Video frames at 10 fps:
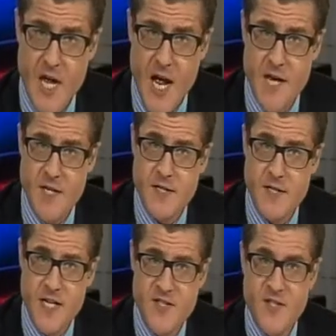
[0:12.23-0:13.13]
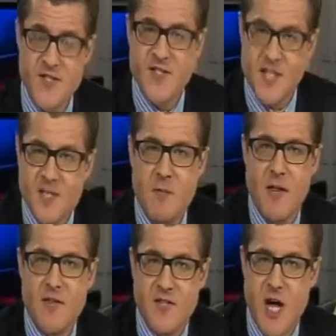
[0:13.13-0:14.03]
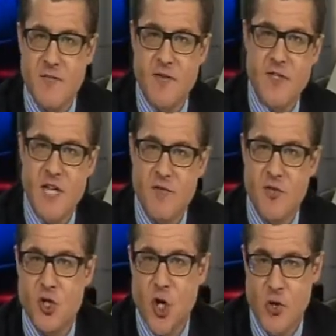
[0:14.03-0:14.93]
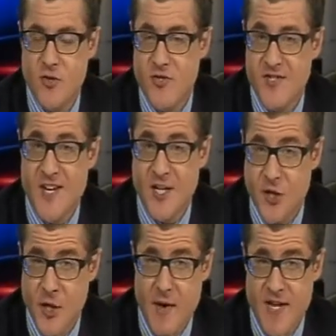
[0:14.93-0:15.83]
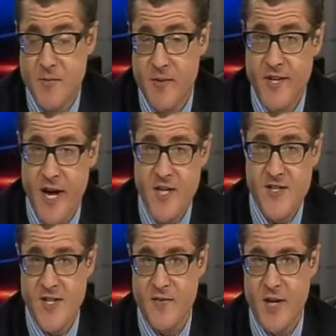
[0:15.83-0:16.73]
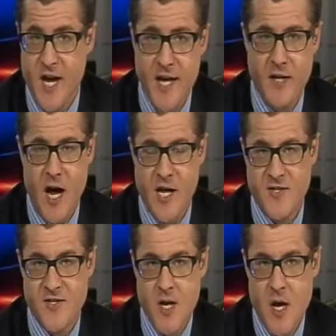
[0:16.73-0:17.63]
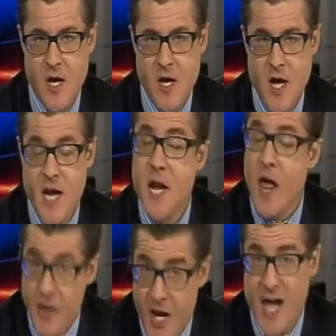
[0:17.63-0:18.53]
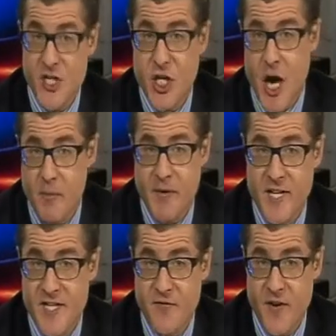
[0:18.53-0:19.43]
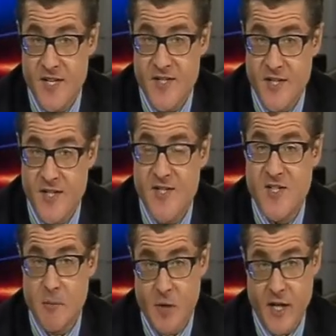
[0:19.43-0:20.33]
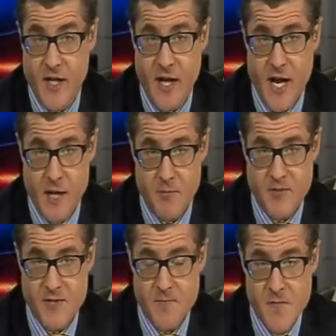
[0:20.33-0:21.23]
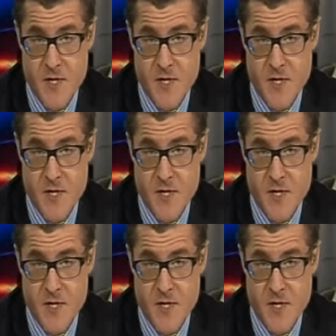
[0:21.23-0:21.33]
And less than 6 months after the David Jones sexual harassment case hit the headlines, another large company is facing similar claims.